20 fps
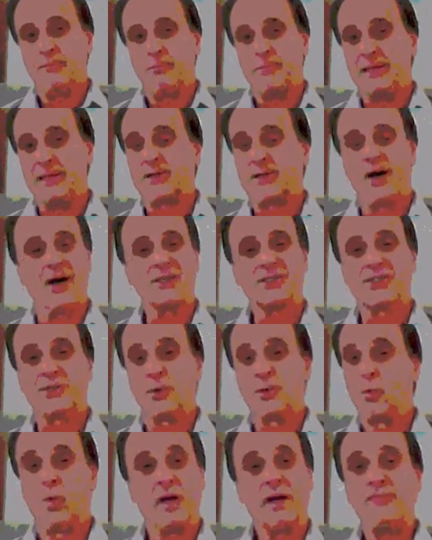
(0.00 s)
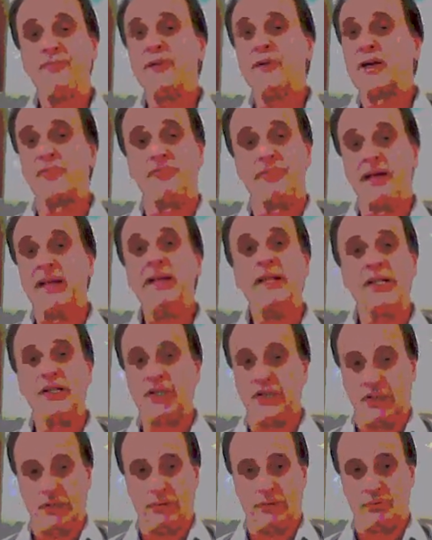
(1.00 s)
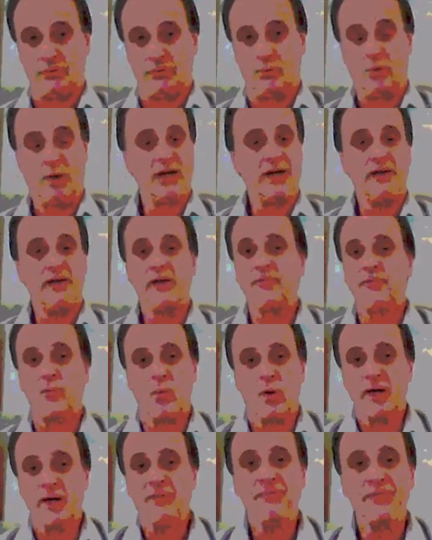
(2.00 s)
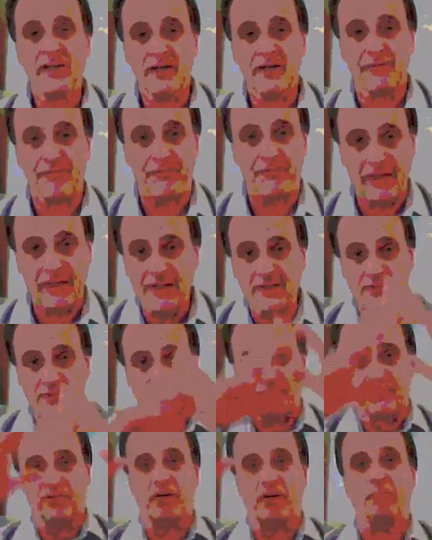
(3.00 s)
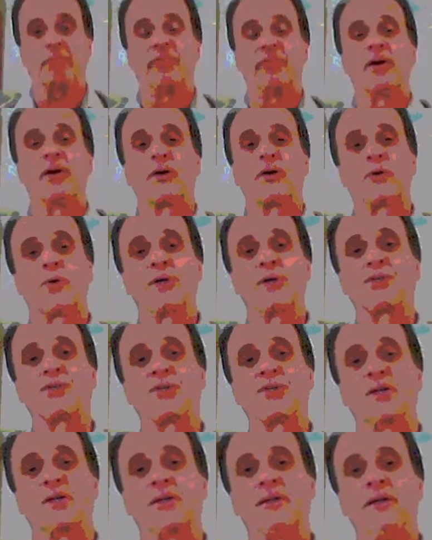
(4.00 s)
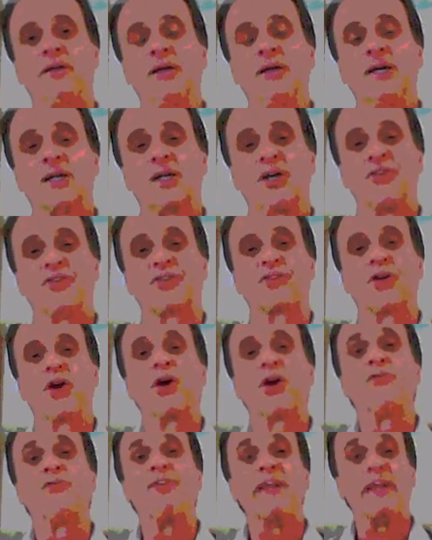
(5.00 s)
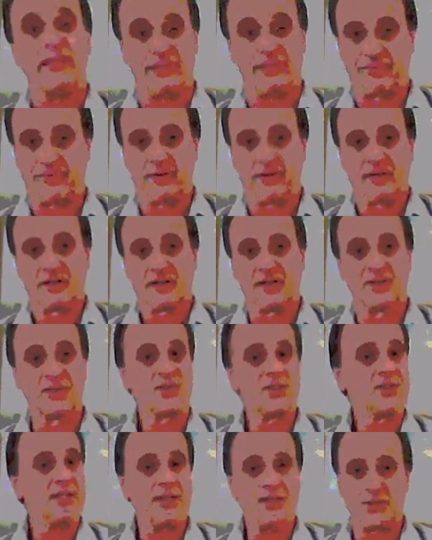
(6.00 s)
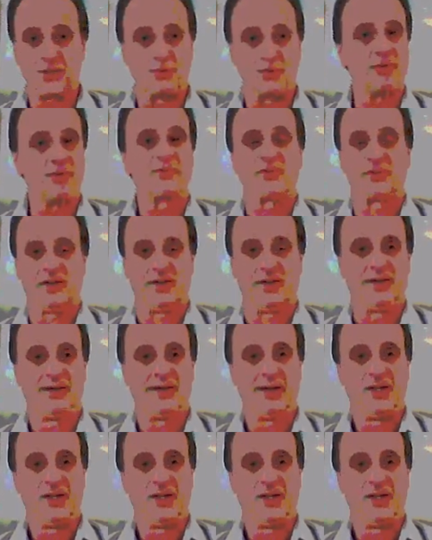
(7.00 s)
Because what if it offended you? What if it offends some of their Christian conservative constituency?